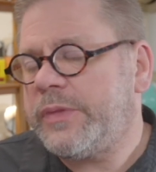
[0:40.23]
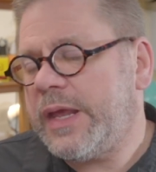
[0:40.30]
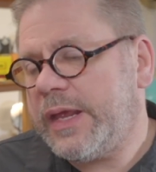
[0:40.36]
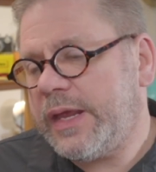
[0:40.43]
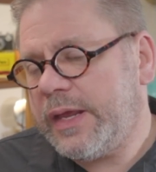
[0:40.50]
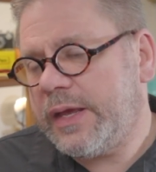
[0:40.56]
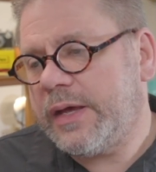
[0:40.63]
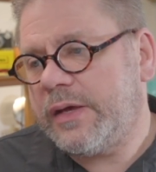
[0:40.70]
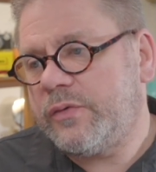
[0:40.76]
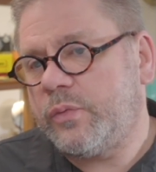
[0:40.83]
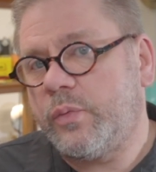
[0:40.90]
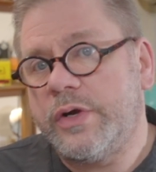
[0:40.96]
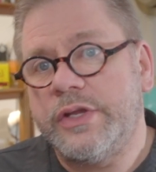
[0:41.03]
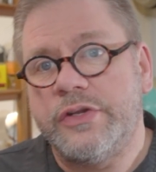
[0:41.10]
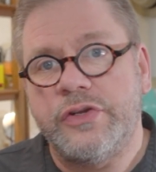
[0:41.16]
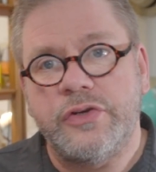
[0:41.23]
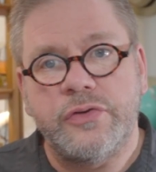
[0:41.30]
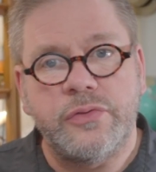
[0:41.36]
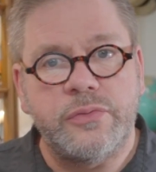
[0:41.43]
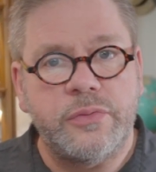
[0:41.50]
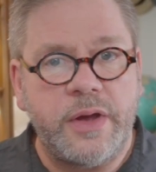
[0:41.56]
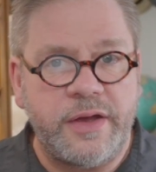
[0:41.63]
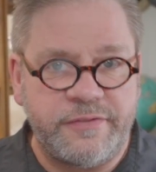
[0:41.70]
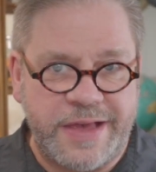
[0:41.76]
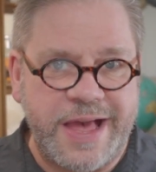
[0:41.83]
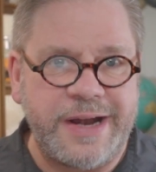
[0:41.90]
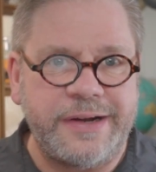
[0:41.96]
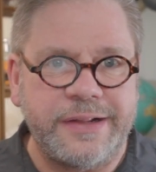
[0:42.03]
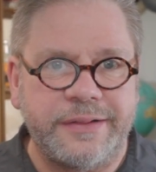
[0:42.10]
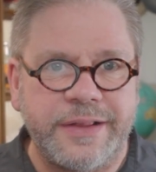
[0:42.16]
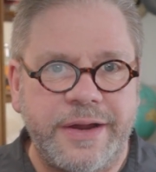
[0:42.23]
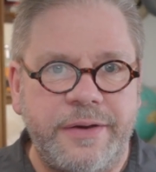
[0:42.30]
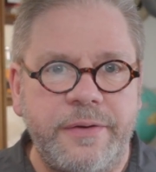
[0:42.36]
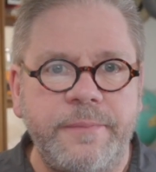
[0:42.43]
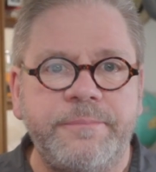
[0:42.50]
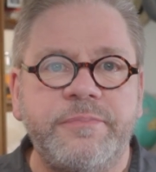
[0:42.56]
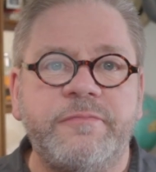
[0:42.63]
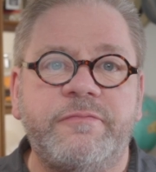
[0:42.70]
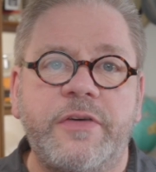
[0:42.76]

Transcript: And when you have added a layer,